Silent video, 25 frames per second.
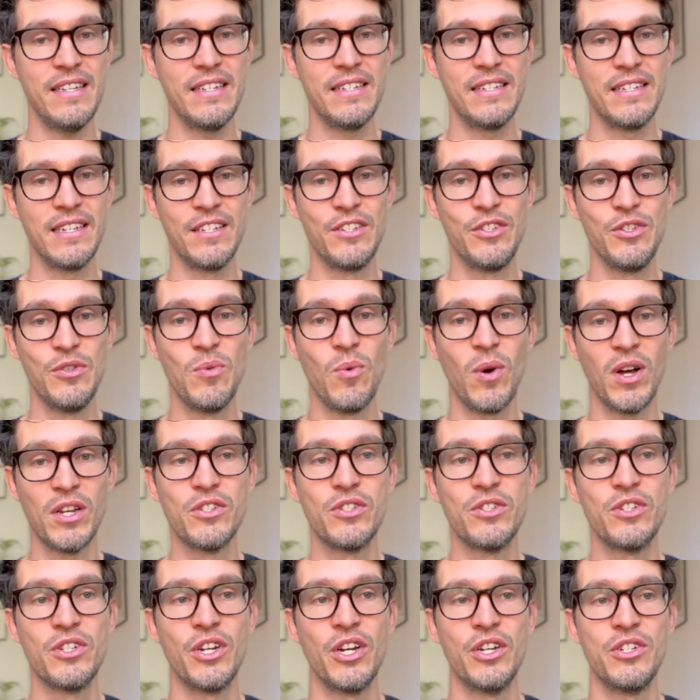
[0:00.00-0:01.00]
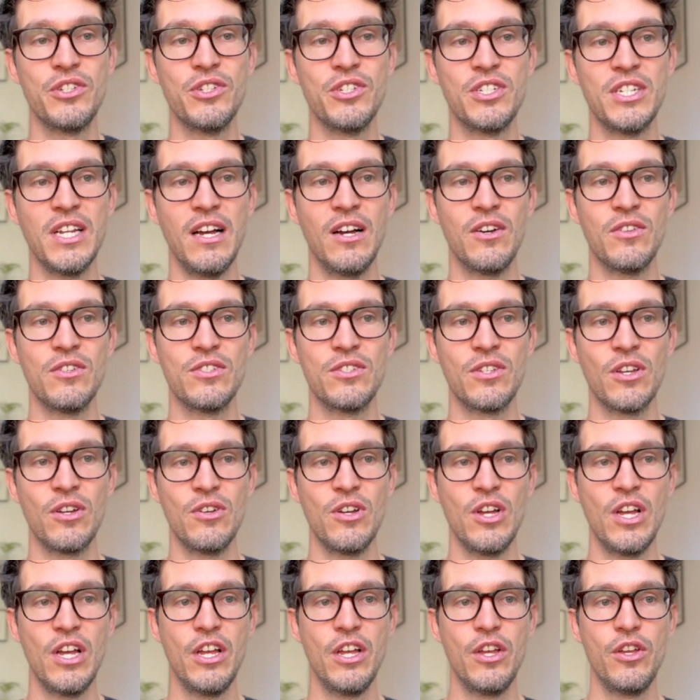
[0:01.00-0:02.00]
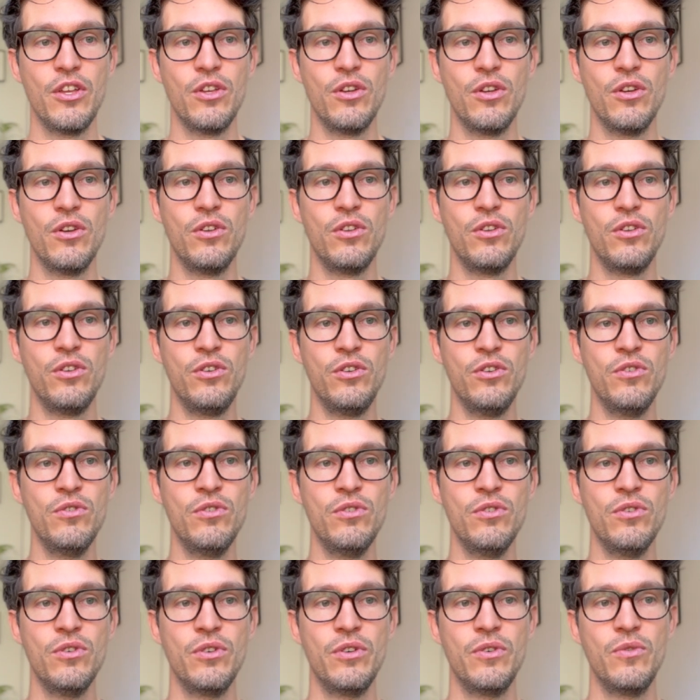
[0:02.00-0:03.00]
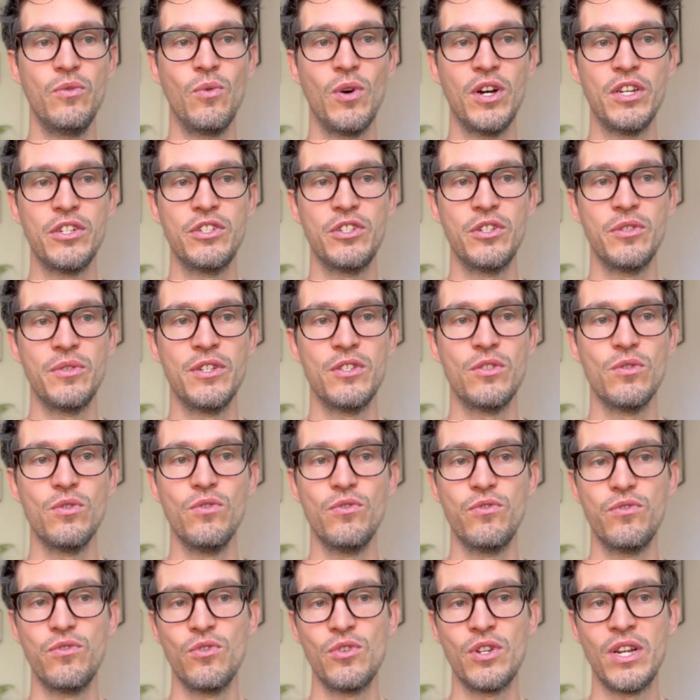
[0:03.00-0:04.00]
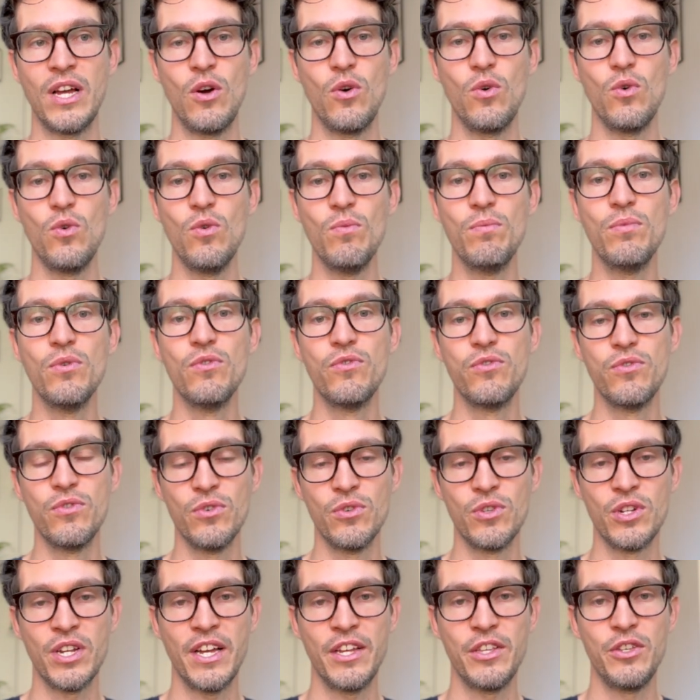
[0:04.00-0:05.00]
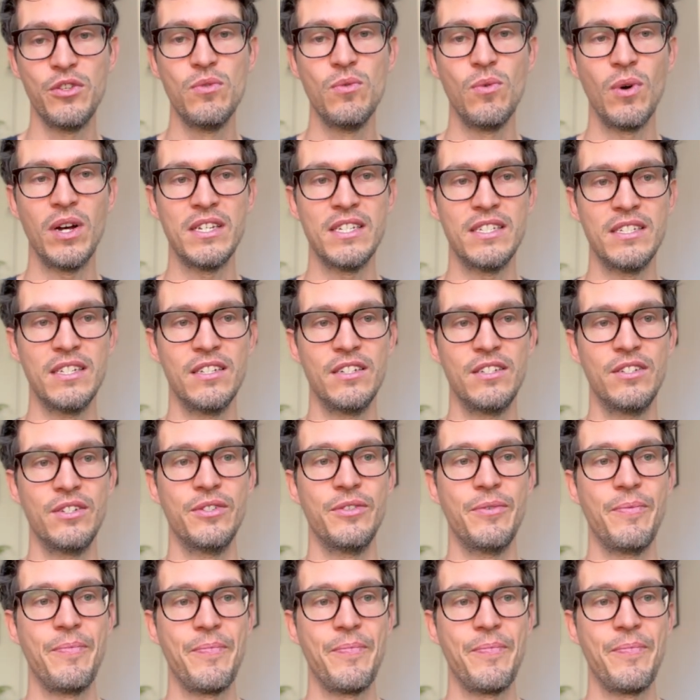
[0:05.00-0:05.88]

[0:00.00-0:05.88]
Did you want to go to town? So you want to is ufuna, ubufuna, you wanted to.